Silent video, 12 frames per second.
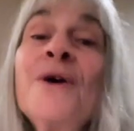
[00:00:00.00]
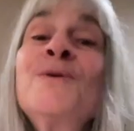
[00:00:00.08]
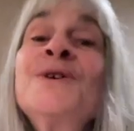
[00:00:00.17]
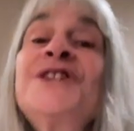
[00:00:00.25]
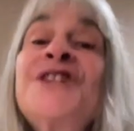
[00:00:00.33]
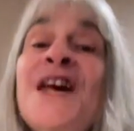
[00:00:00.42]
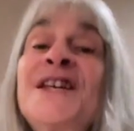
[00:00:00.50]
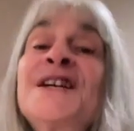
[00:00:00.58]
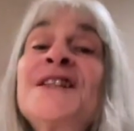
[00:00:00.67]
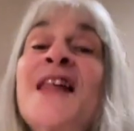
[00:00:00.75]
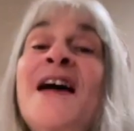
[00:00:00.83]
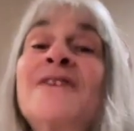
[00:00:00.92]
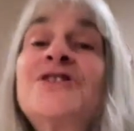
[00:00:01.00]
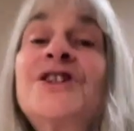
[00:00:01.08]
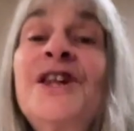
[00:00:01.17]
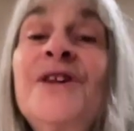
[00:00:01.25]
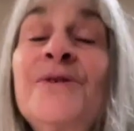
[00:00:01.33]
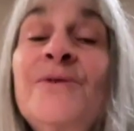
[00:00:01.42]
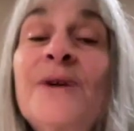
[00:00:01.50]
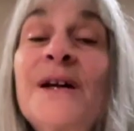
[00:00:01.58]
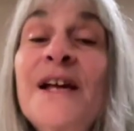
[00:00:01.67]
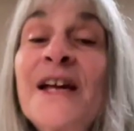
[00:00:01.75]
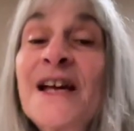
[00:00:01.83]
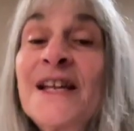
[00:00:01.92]
which then allows you
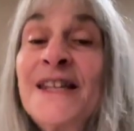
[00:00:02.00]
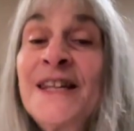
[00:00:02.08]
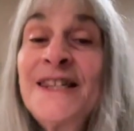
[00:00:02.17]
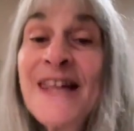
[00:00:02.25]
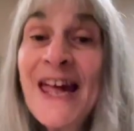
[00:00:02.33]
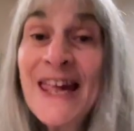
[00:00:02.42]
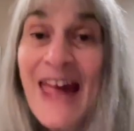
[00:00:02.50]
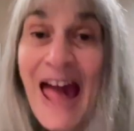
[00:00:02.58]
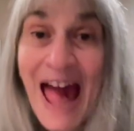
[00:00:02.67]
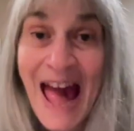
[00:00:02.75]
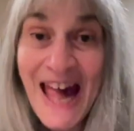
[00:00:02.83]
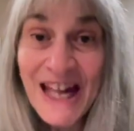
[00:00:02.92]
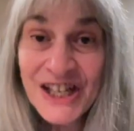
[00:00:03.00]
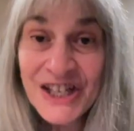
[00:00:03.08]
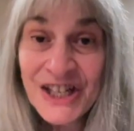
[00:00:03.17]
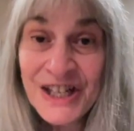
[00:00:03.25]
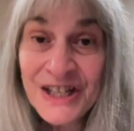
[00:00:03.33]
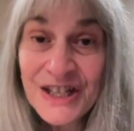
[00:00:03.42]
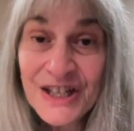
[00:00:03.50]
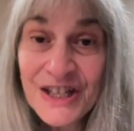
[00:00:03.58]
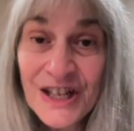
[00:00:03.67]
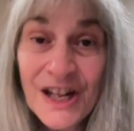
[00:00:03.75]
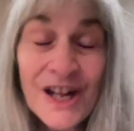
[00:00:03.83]
to take actions